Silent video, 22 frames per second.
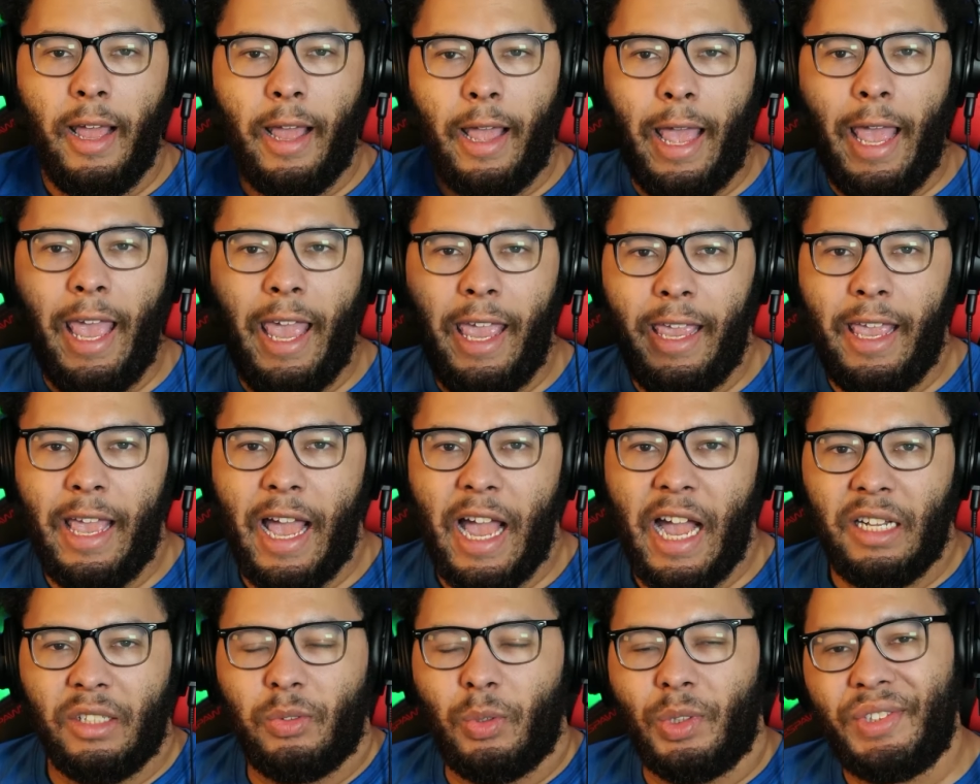Hey
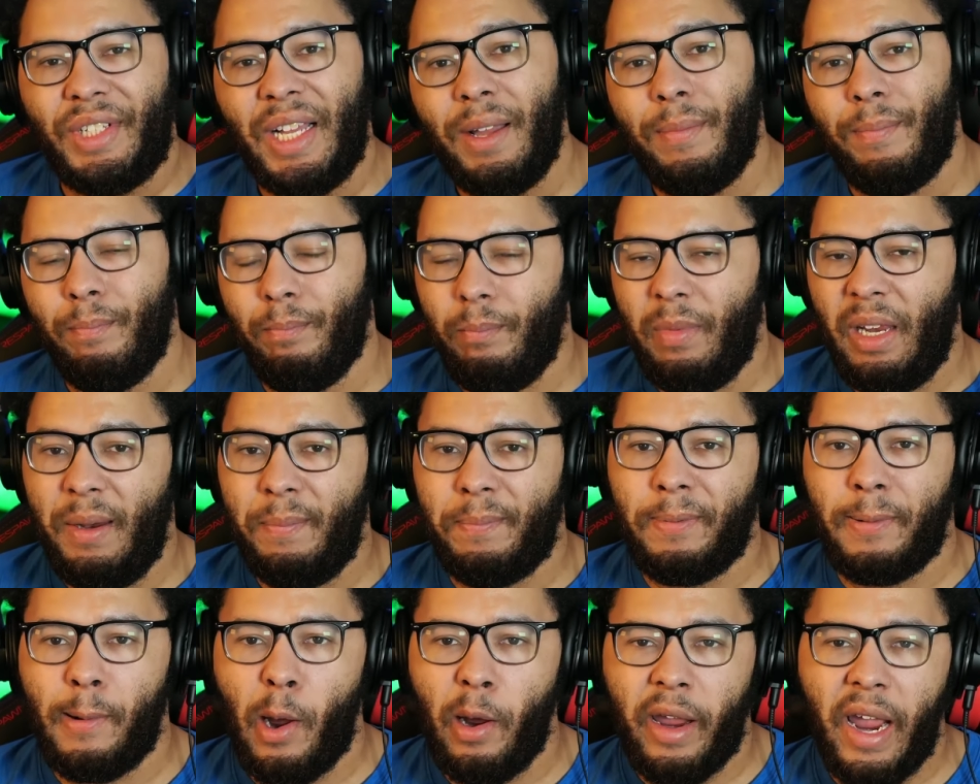guys, what's up? Me
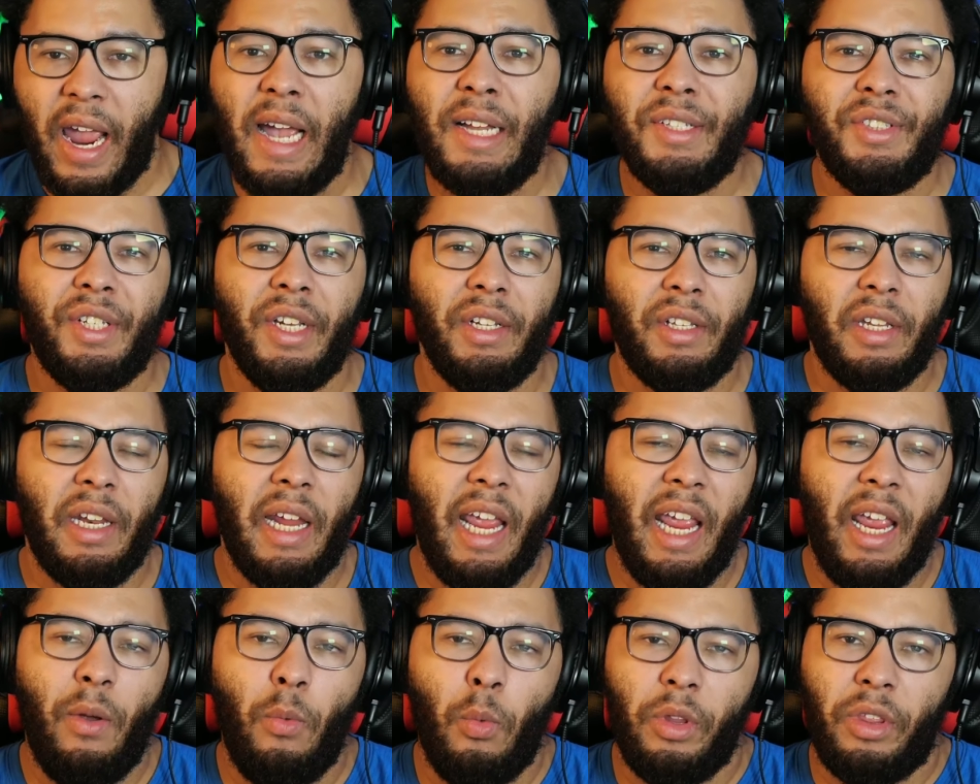Procast here
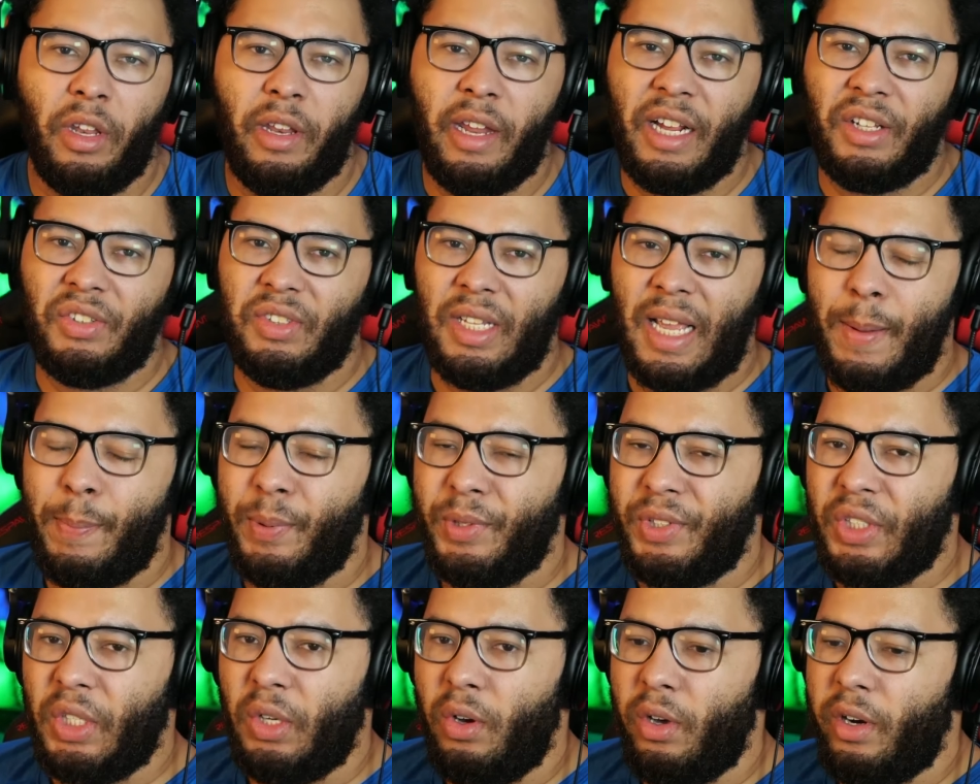today with the next
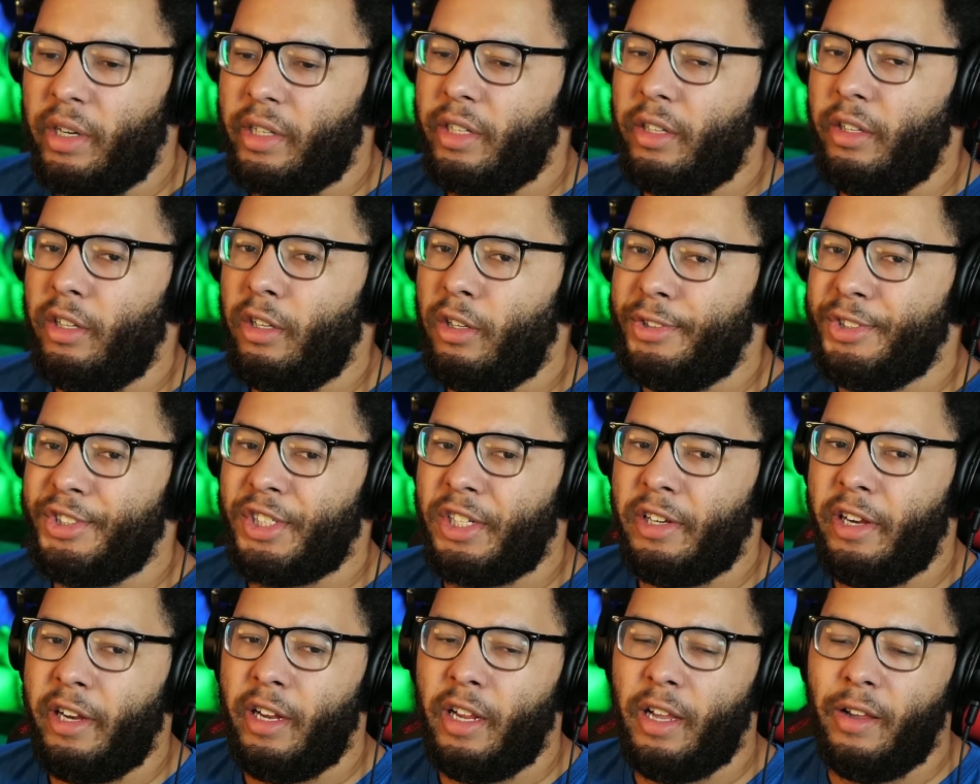episode, our little
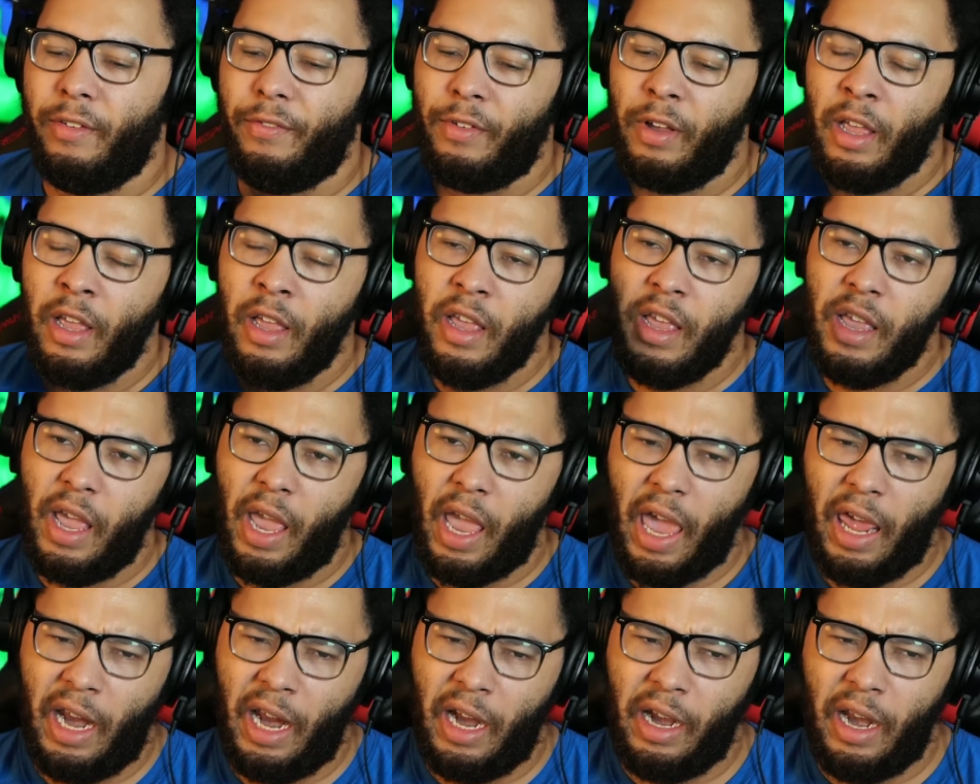journey of
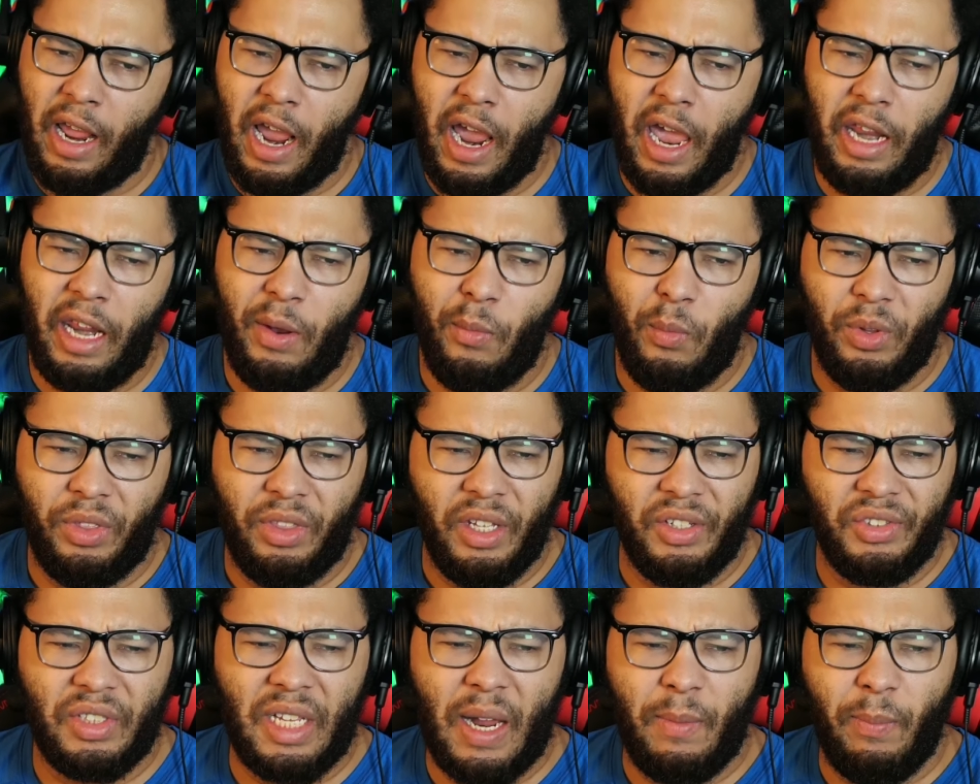Ed and Eddy. With
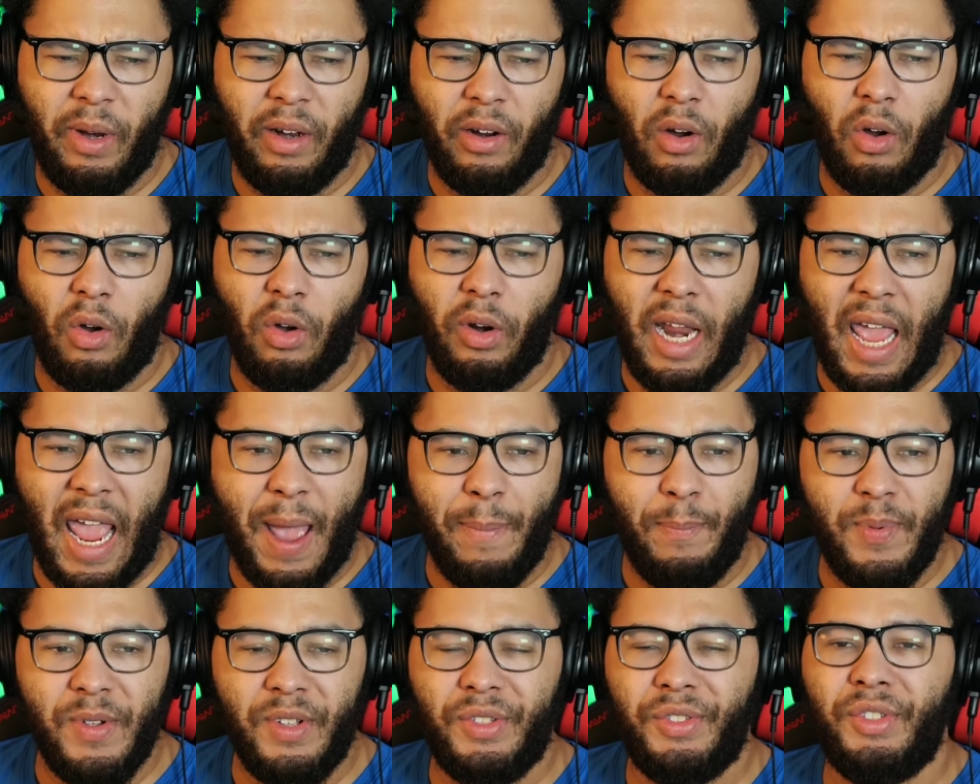this time we are on
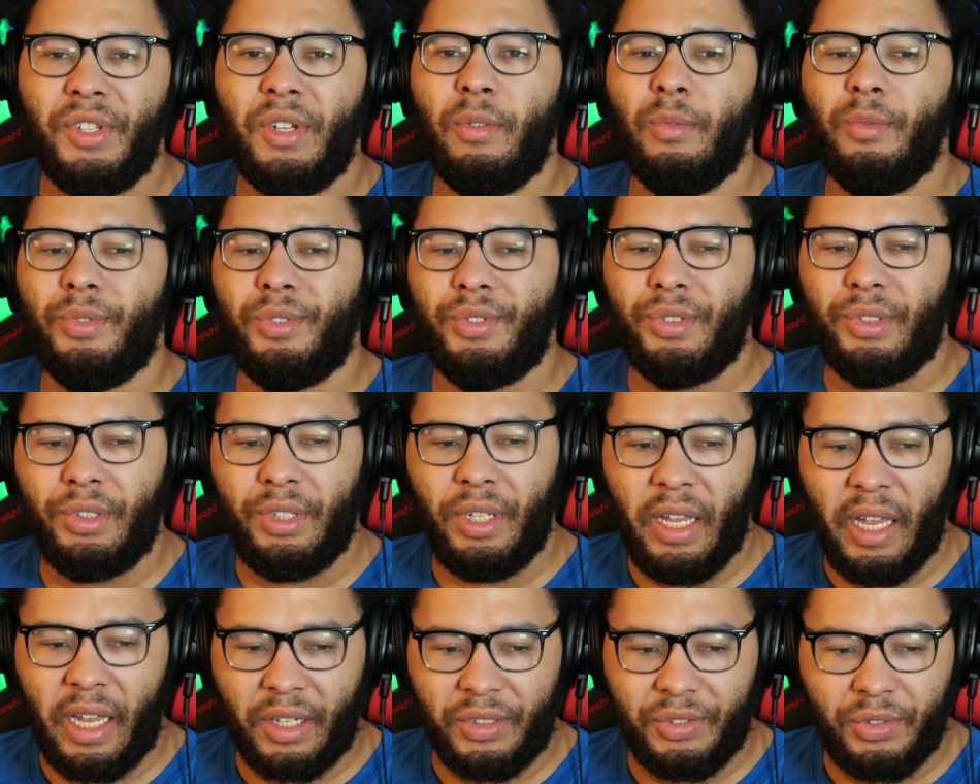episode
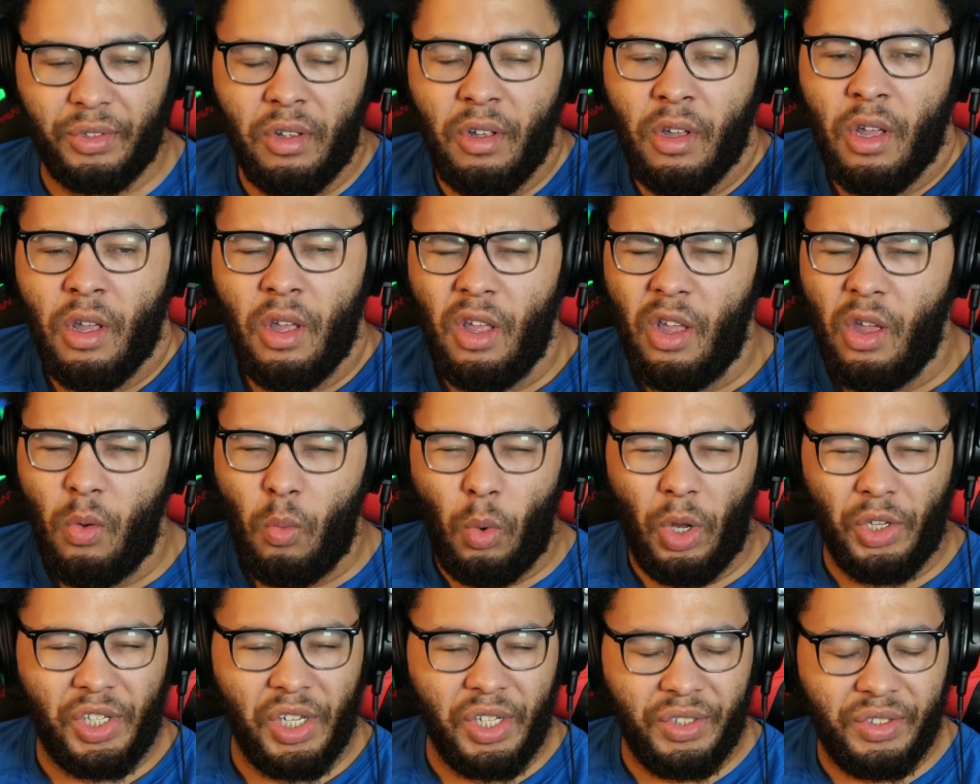six,
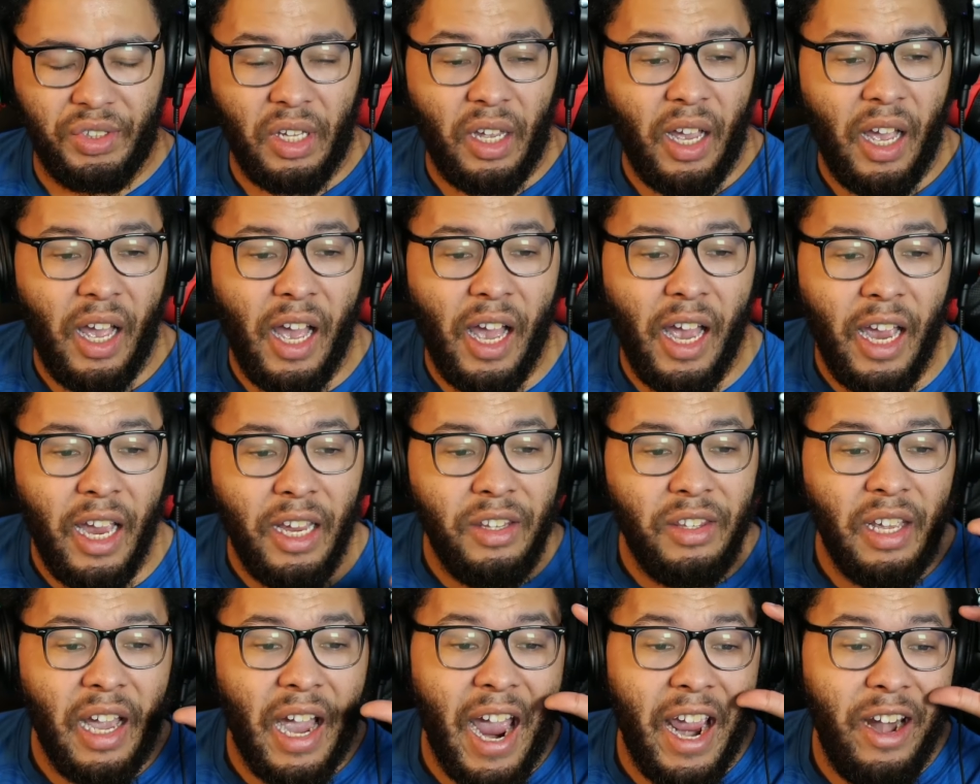which is uh,
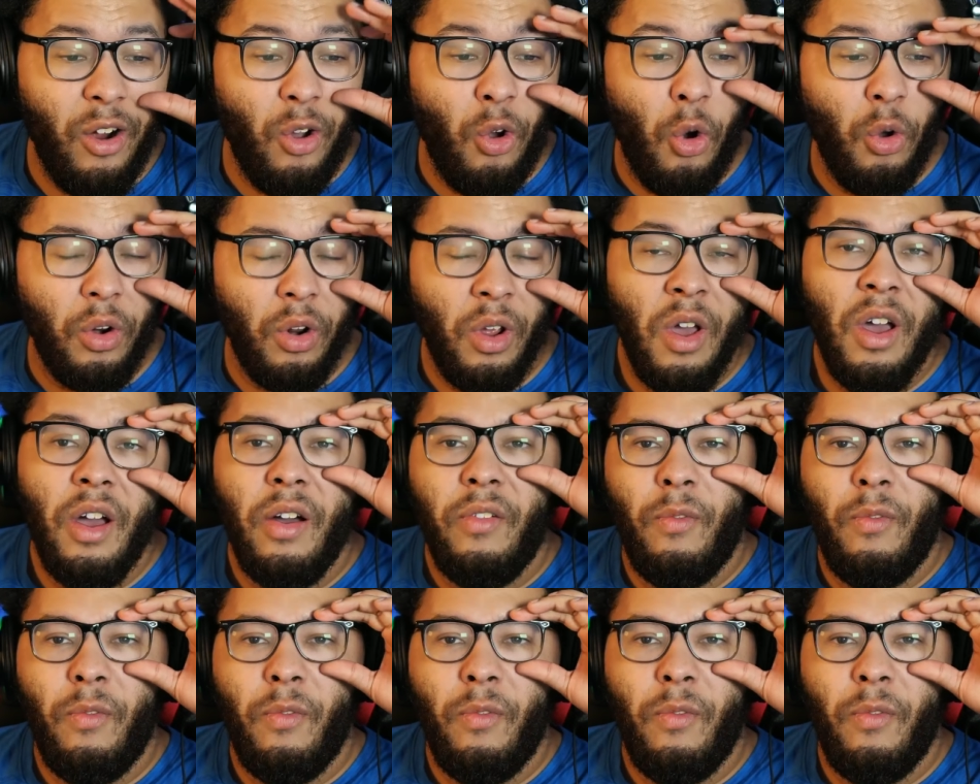entitled.